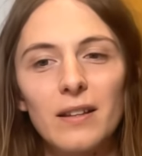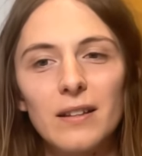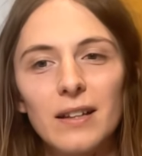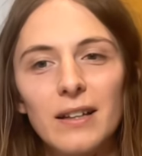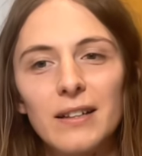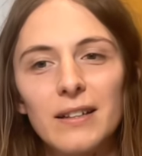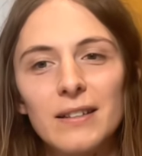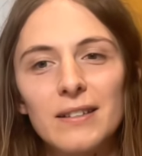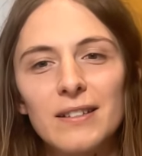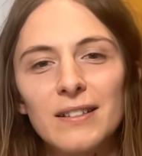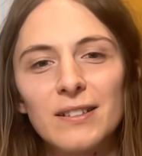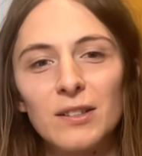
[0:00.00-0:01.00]
like
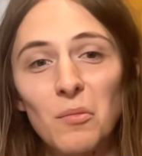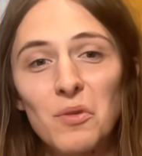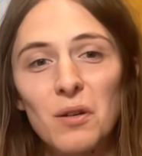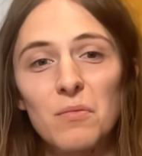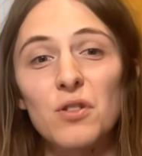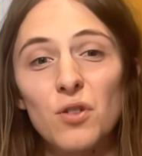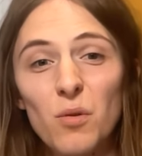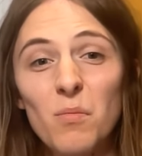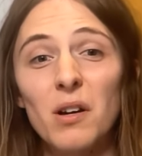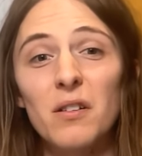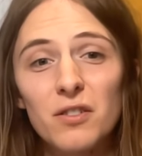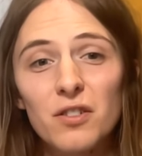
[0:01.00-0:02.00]
sometimes too
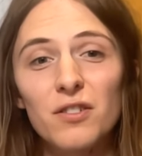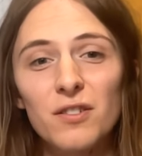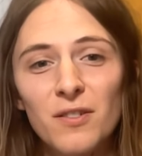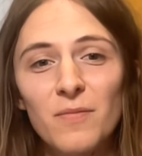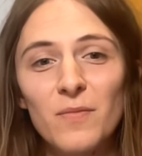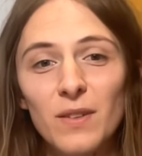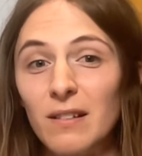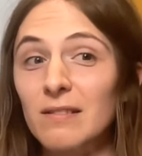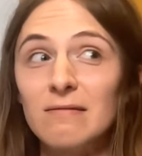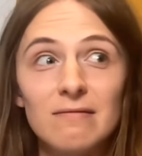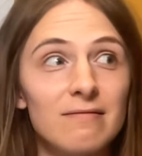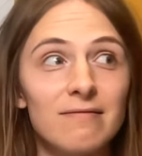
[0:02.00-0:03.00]
much, you know.